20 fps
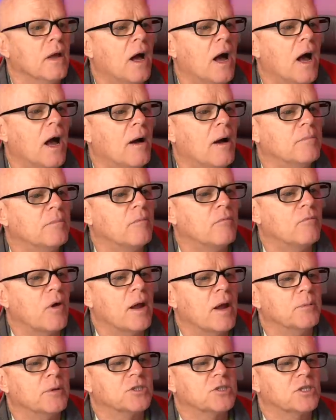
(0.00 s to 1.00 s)

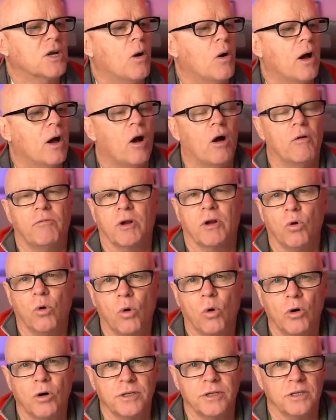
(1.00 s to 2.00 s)
Raymond, so I
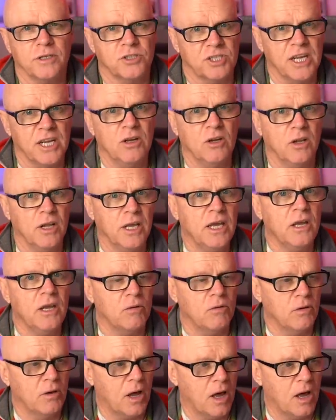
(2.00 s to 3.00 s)
record
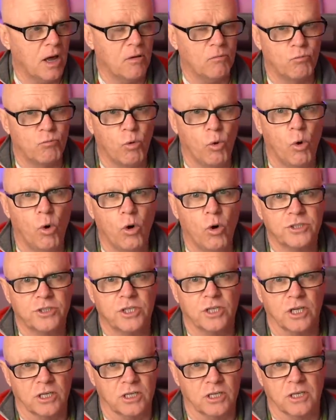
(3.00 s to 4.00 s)
singly, RAW
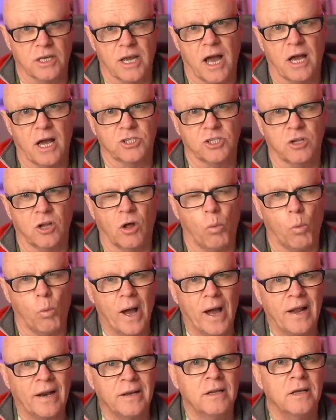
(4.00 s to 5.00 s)
to card slot
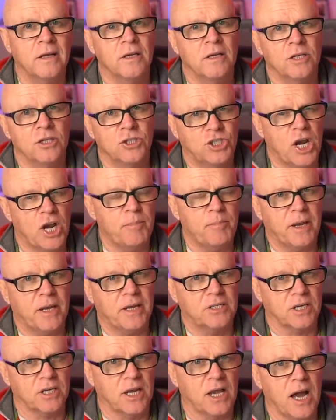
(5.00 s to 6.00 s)
1,
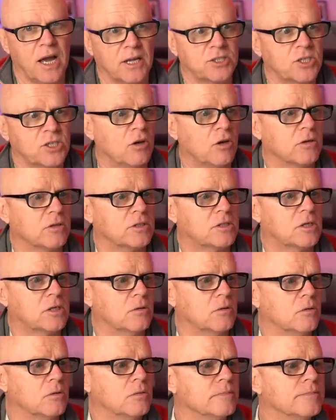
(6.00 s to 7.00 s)
JPEG to card slot
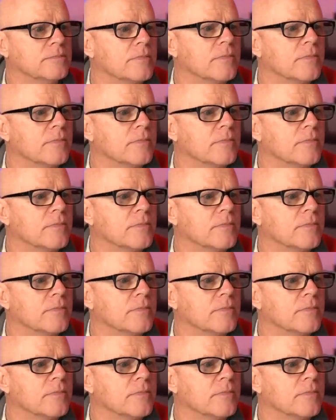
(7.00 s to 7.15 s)
2.